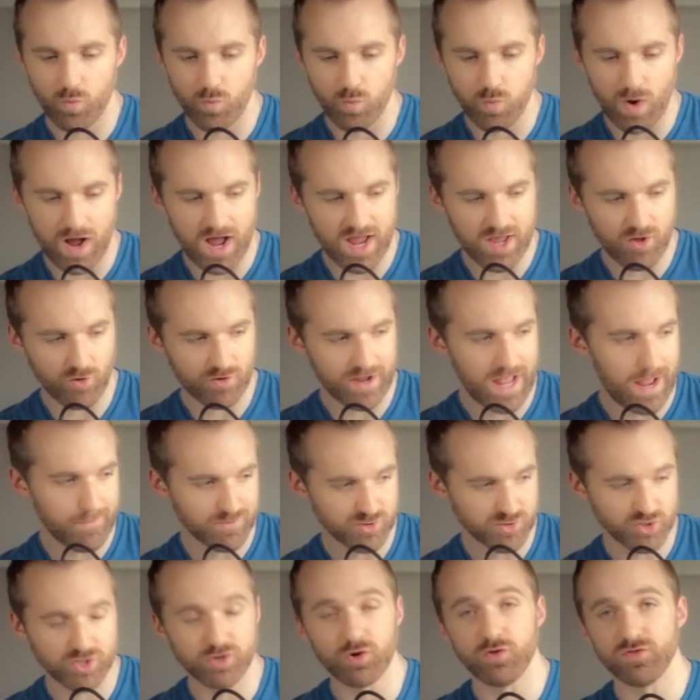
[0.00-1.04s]
while
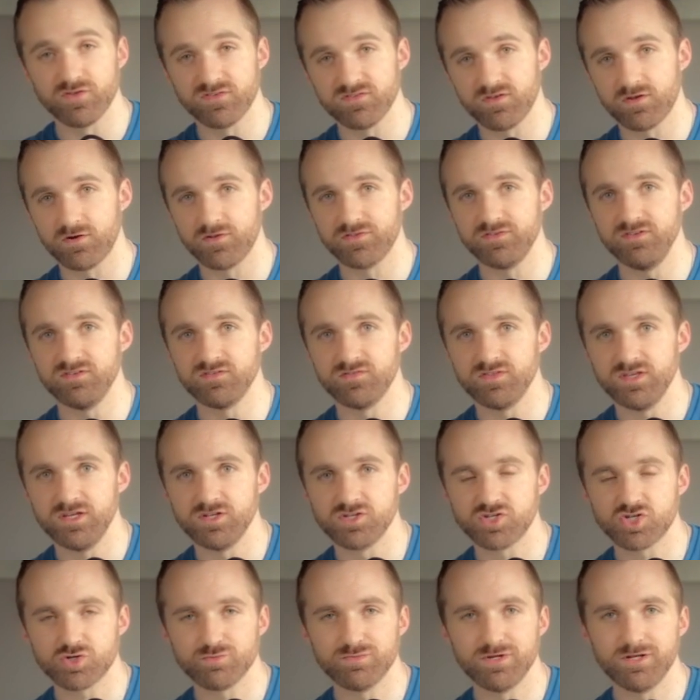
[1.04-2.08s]
capturing all the subtleties of the
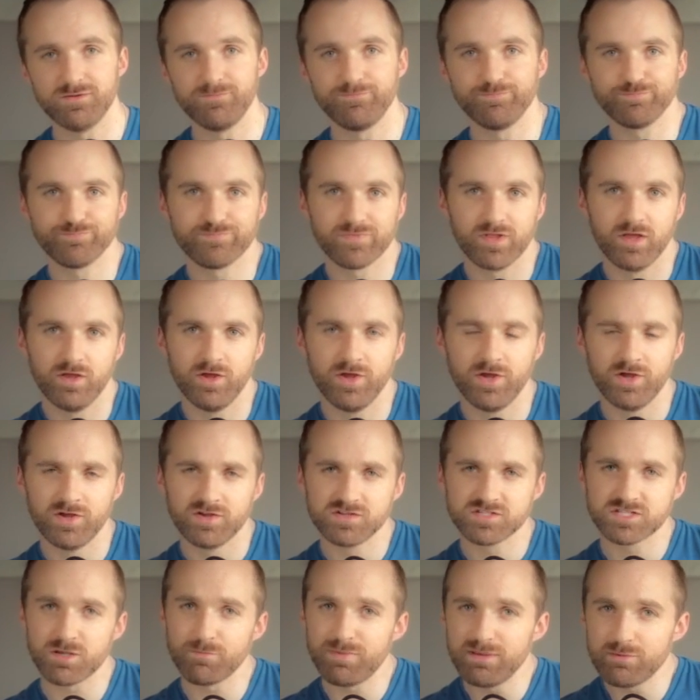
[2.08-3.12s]
instrument.
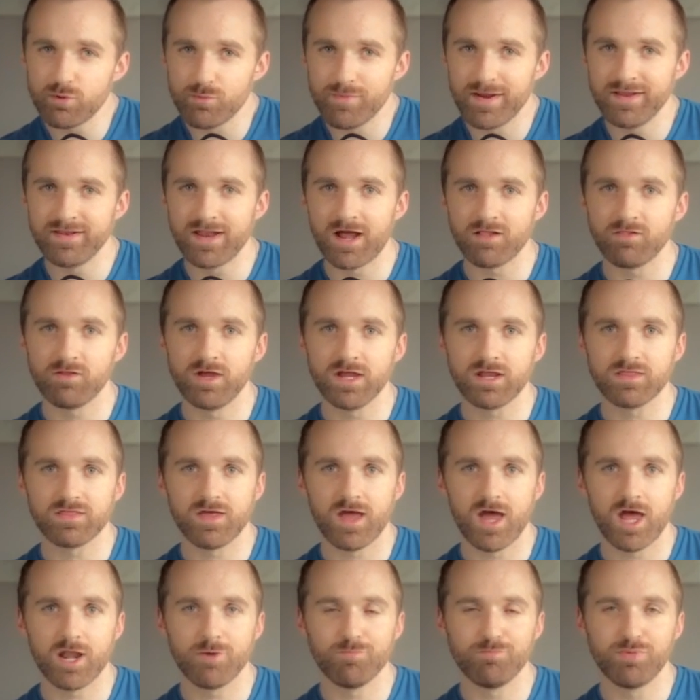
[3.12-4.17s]
Some people may not like
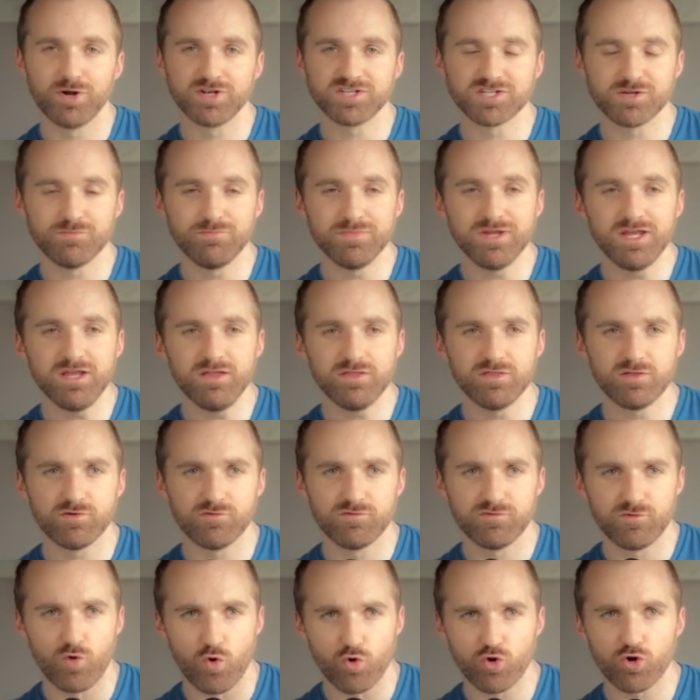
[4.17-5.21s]
that, but to me, the
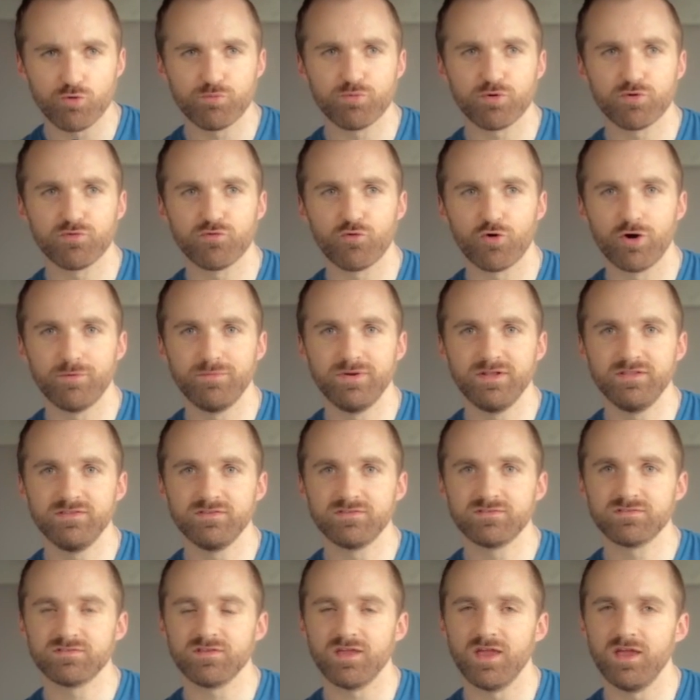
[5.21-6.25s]
vocal
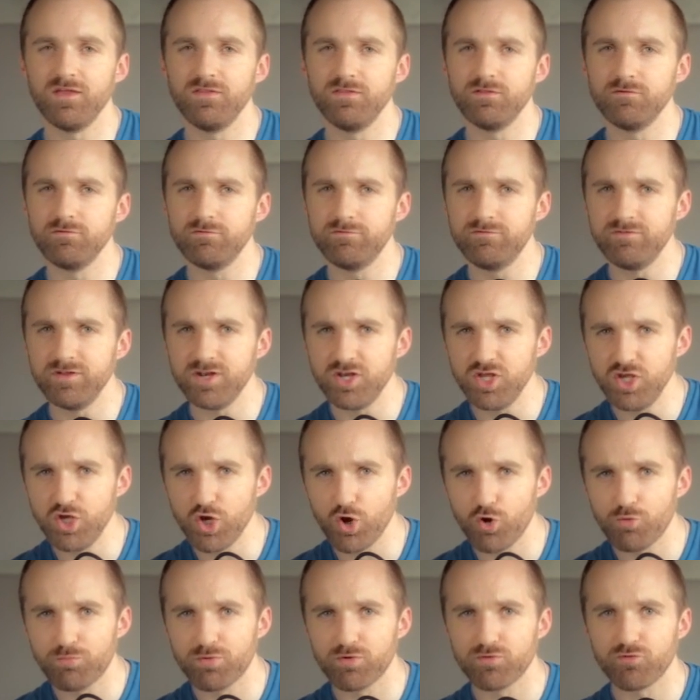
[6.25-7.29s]
performance and the
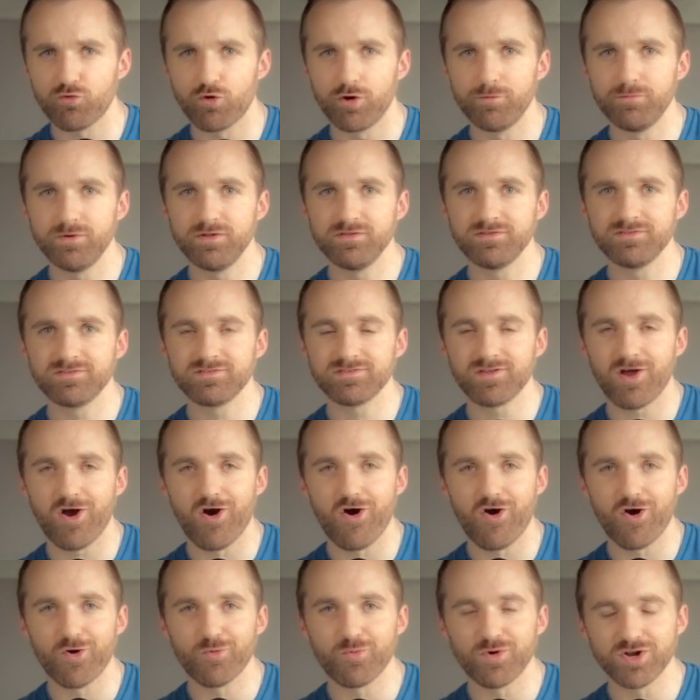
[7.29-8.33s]
video performance
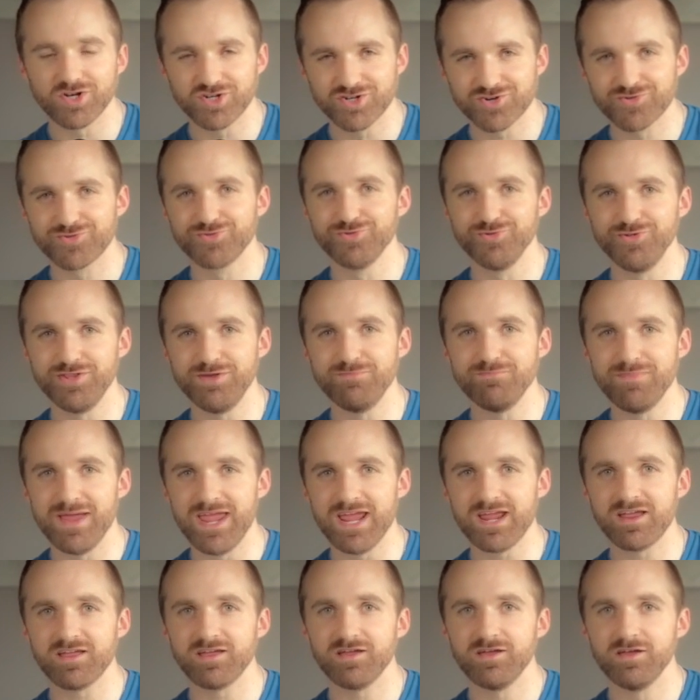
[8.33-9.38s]
are what truly
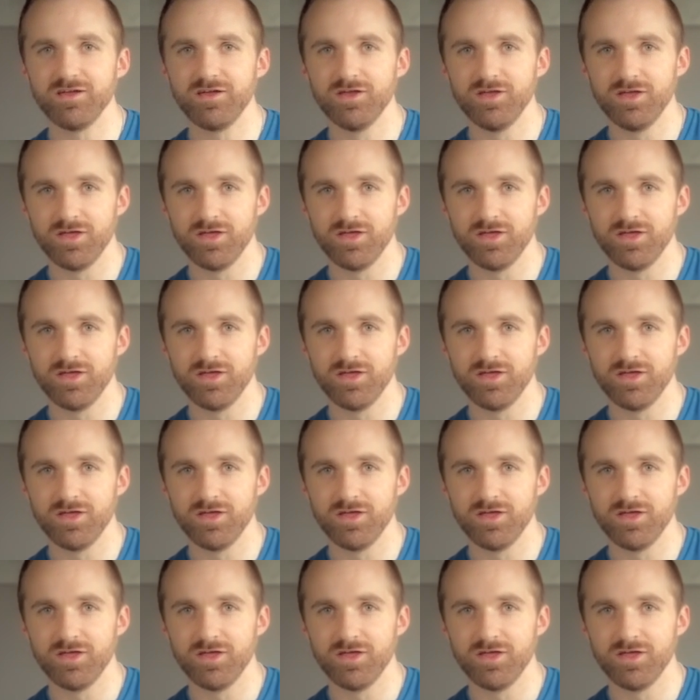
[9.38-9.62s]
make